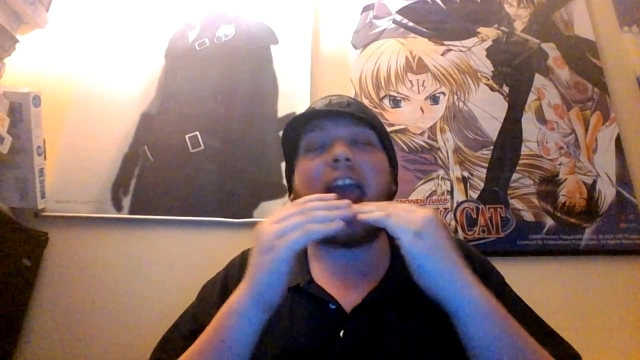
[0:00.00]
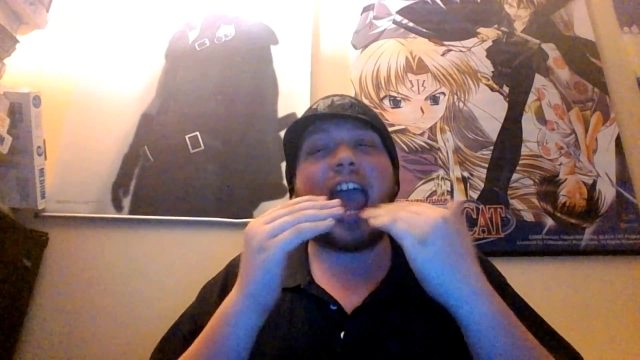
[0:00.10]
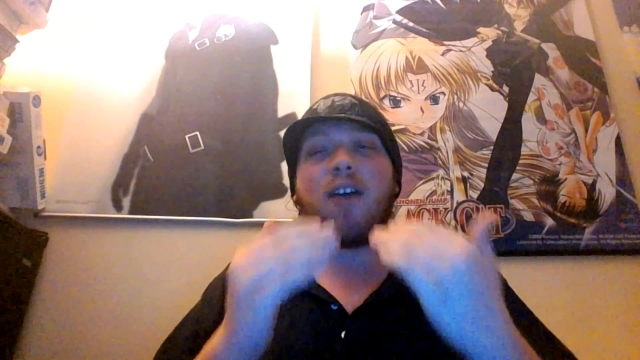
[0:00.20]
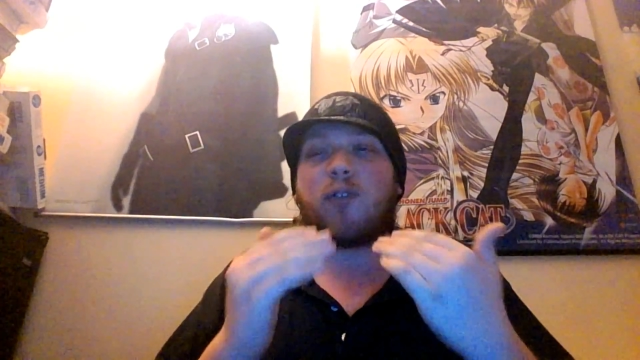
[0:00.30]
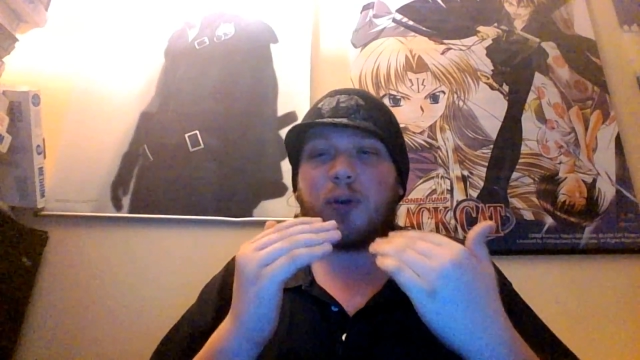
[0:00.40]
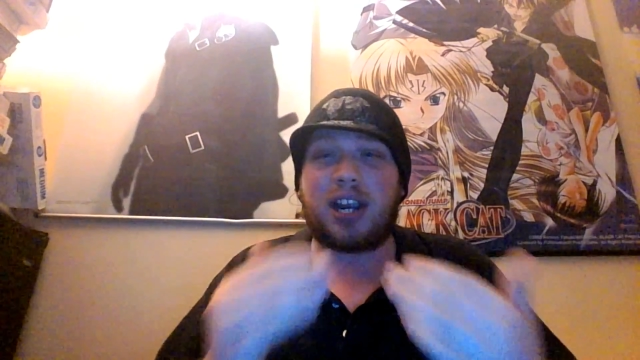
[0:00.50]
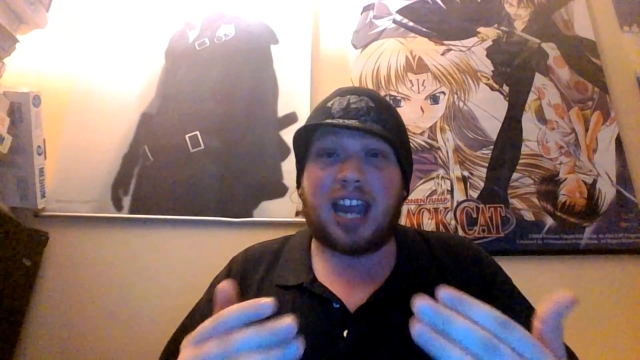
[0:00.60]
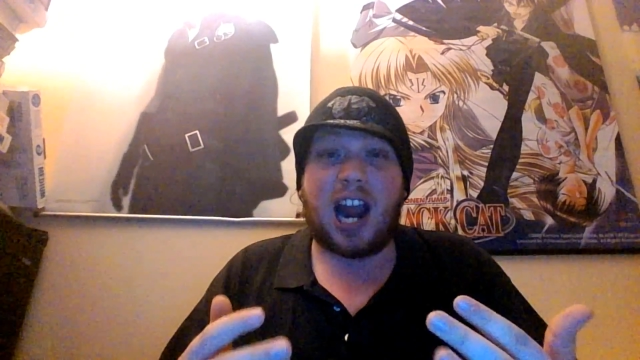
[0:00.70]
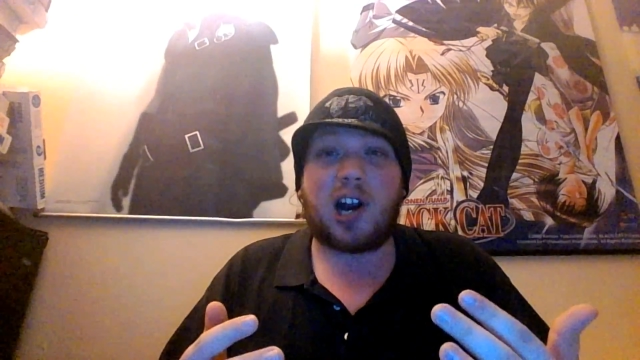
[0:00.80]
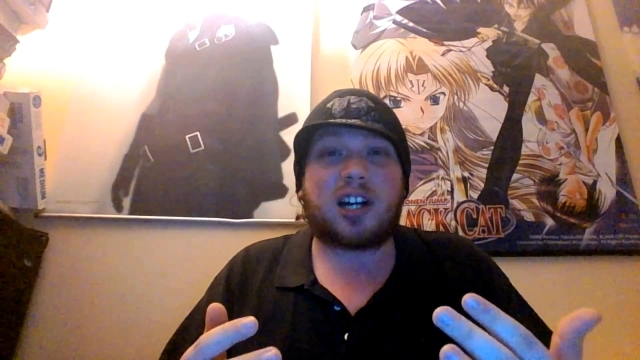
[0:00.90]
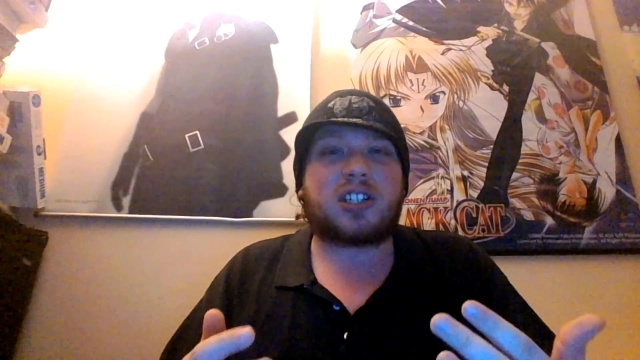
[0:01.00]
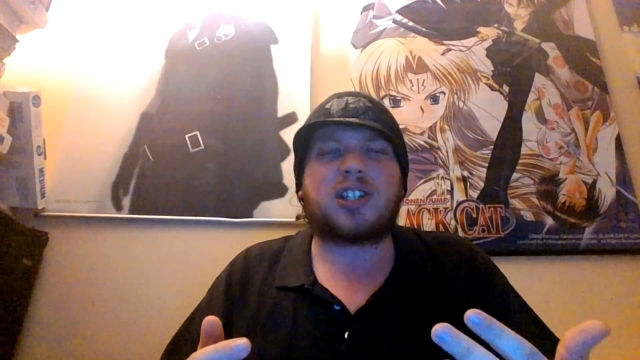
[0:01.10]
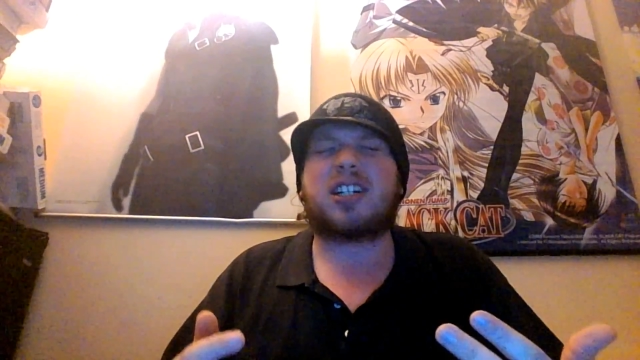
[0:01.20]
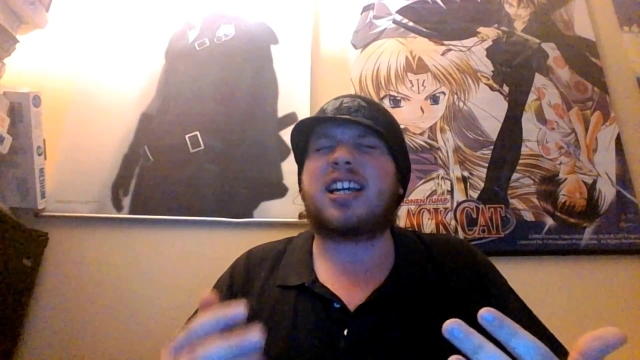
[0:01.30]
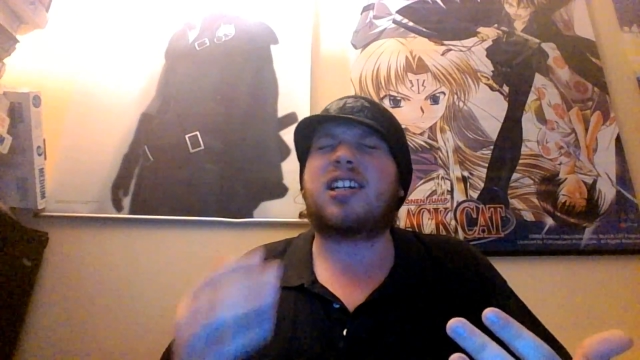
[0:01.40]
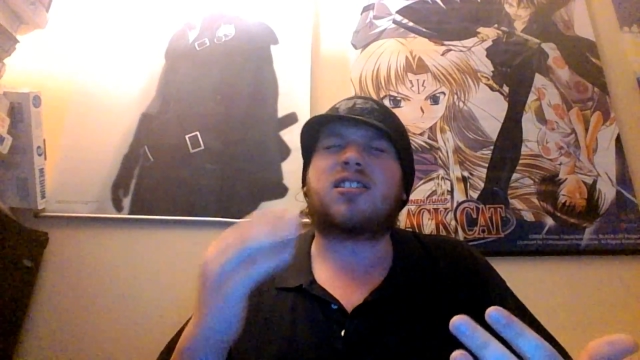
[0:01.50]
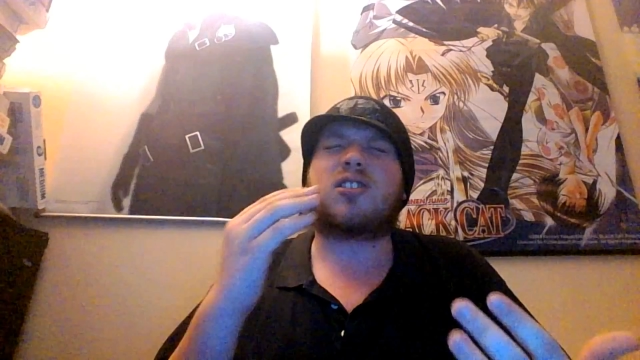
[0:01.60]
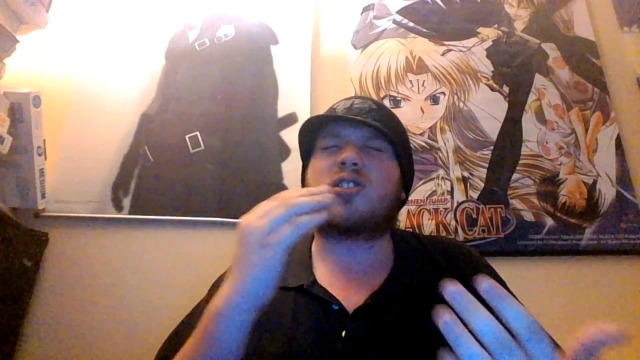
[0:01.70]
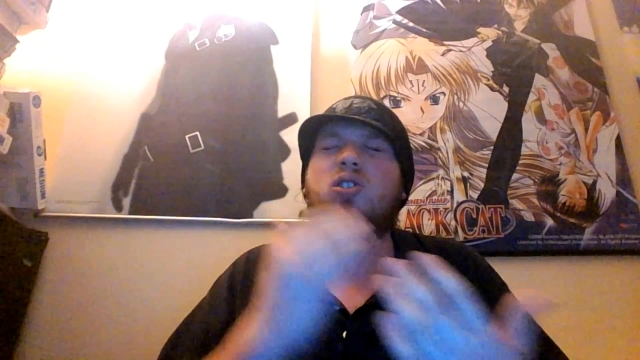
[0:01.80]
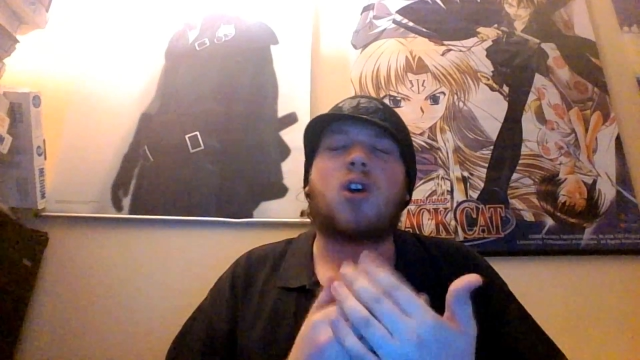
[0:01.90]
every character is
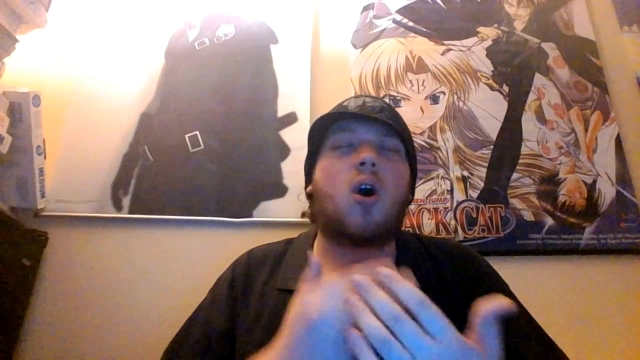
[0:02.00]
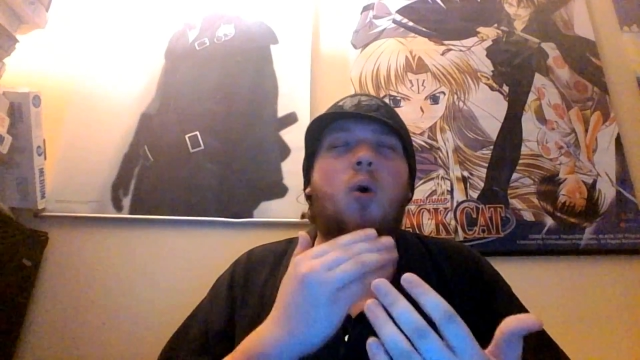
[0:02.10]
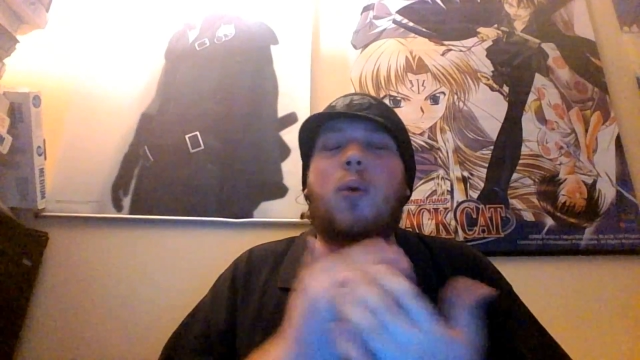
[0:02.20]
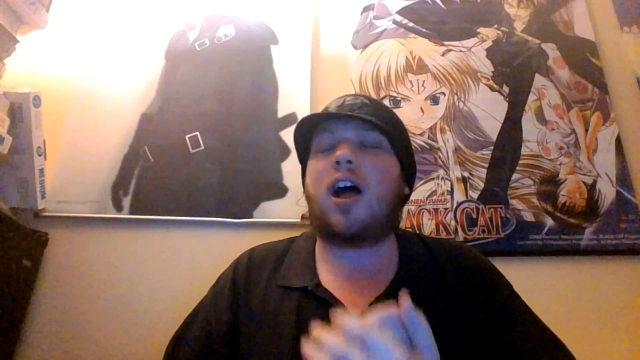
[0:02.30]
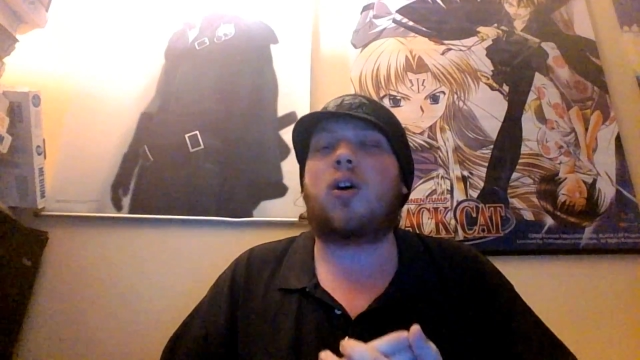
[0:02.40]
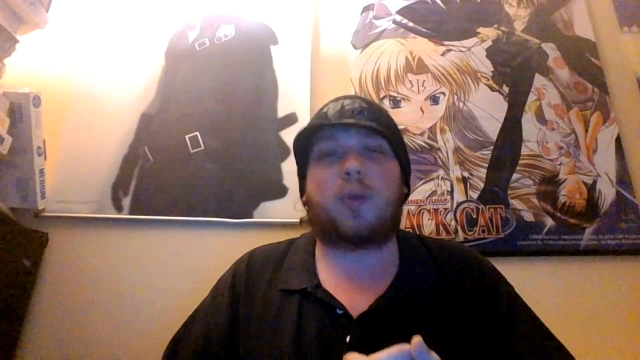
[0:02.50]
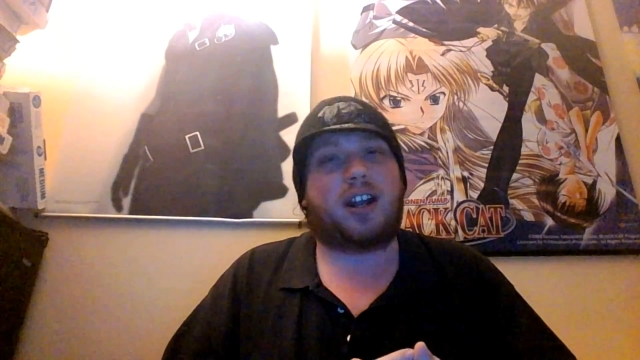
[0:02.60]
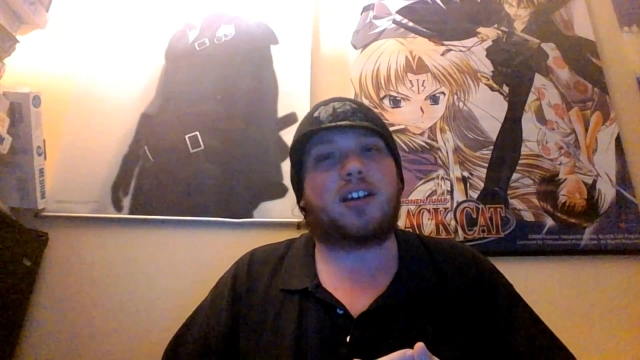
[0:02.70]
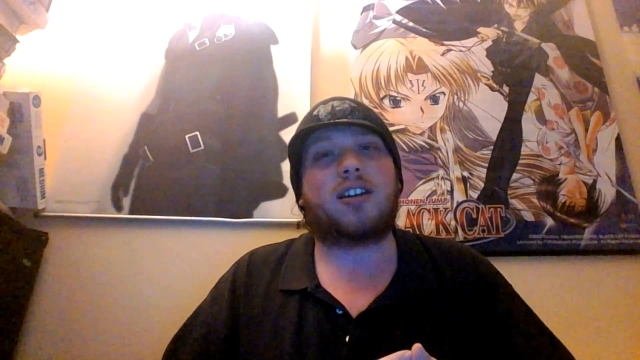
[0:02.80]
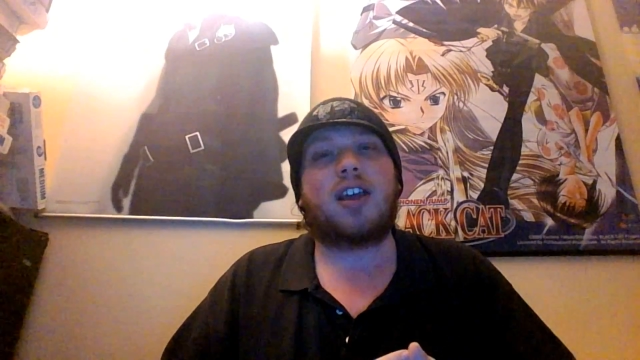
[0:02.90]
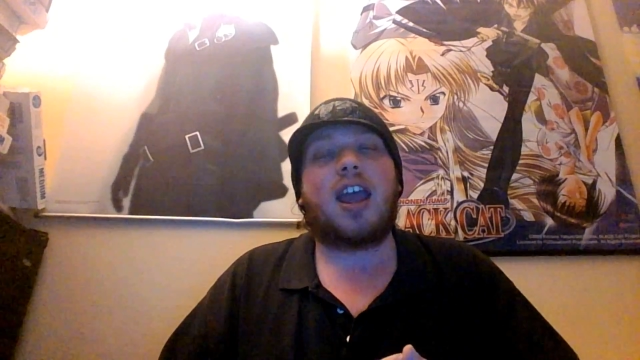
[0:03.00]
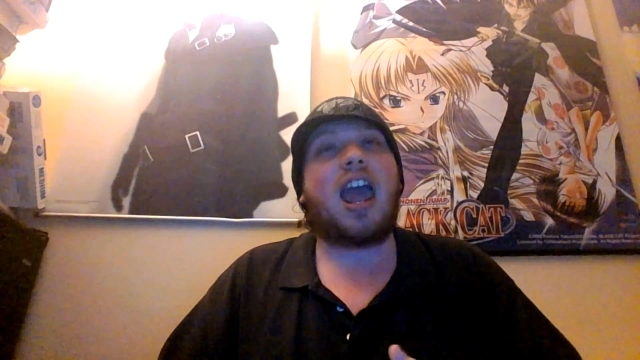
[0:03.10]
so well written.